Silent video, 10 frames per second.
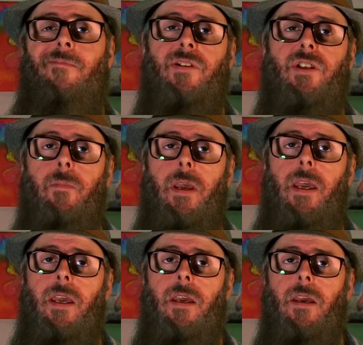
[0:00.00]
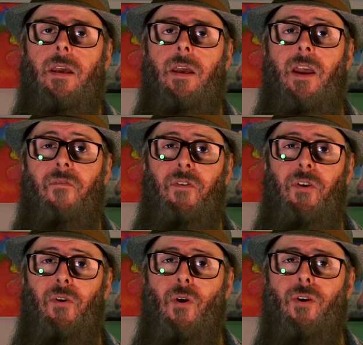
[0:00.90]
To me, if
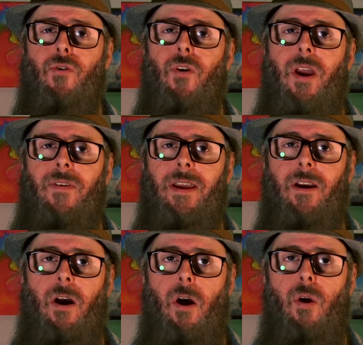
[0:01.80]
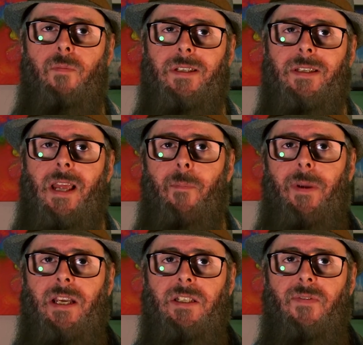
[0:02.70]
you are craving carbs, it's not
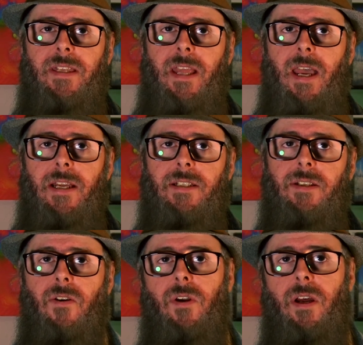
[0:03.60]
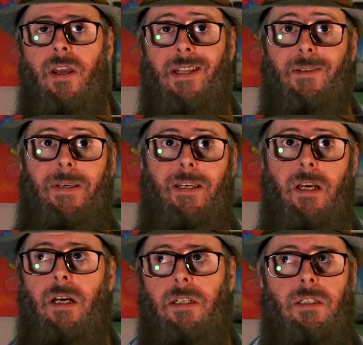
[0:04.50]
because of a diet soda, it's
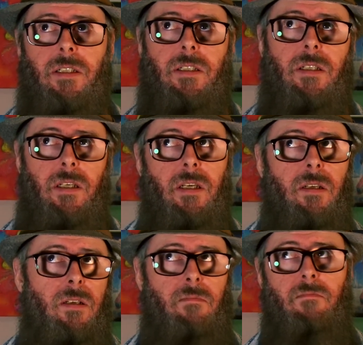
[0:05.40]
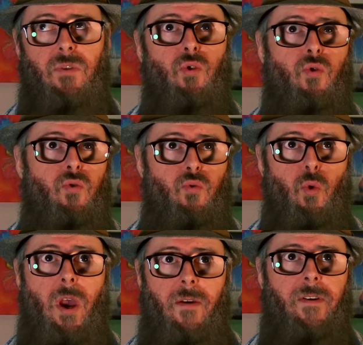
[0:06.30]
because you
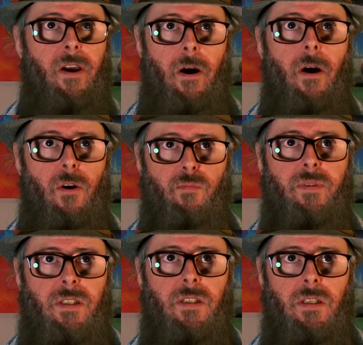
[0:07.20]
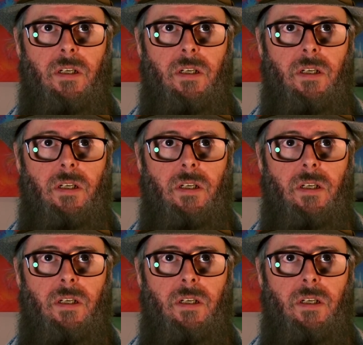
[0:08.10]
crave carbs.